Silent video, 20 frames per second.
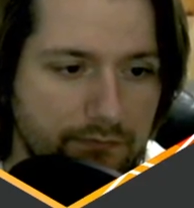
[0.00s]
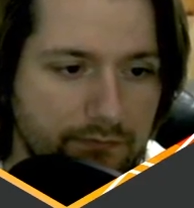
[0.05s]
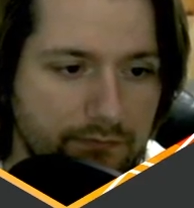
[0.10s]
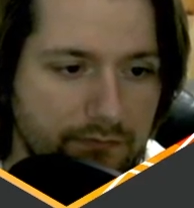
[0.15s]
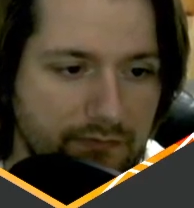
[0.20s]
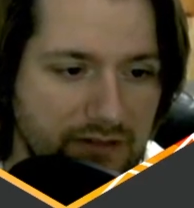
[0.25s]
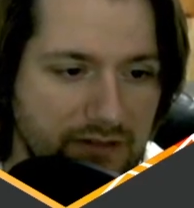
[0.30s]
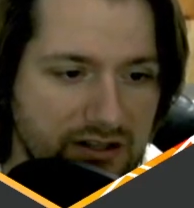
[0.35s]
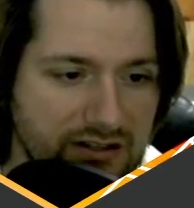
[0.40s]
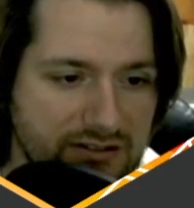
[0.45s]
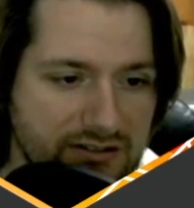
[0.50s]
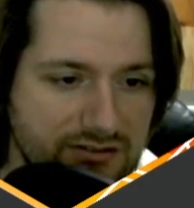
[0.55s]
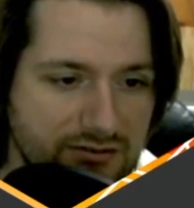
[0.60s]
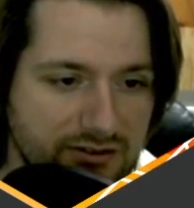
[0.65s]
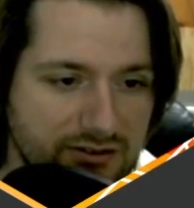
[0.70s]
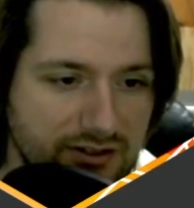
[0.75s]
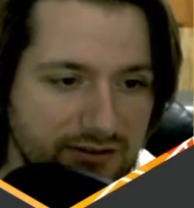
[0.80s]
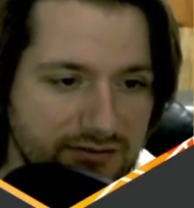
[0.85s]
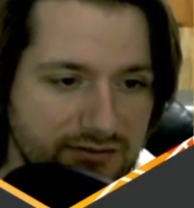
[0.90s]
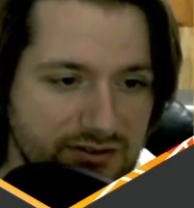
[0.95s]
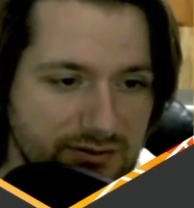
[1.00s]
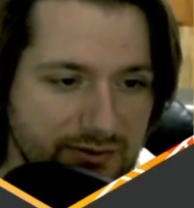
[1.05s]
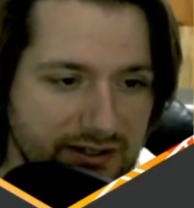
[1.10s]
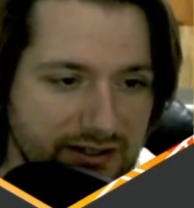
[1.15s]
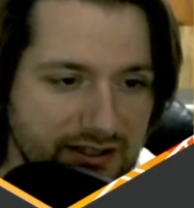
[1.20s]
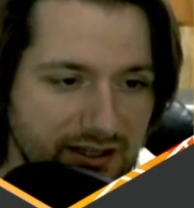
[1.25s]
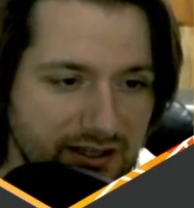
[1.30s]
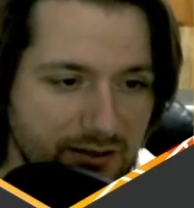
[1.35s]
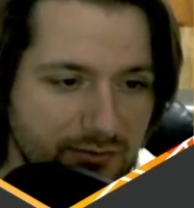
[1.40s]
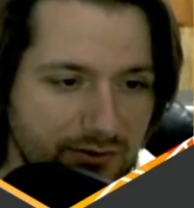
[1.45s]
The history of
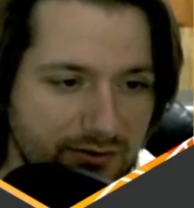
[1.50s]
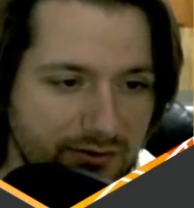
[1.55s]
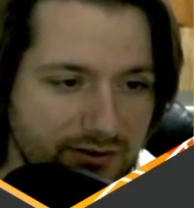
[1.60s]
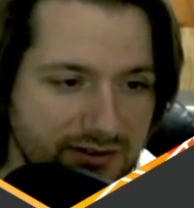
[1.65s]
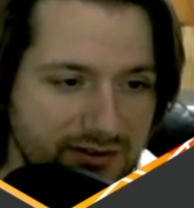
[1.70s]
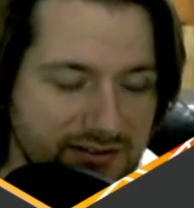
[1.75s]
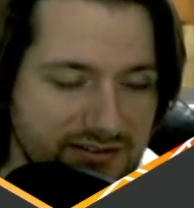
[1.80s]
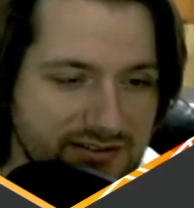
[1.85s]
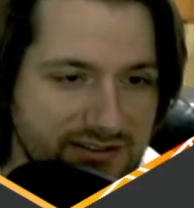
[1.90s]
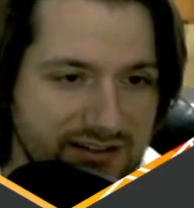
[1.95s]
swigging ports.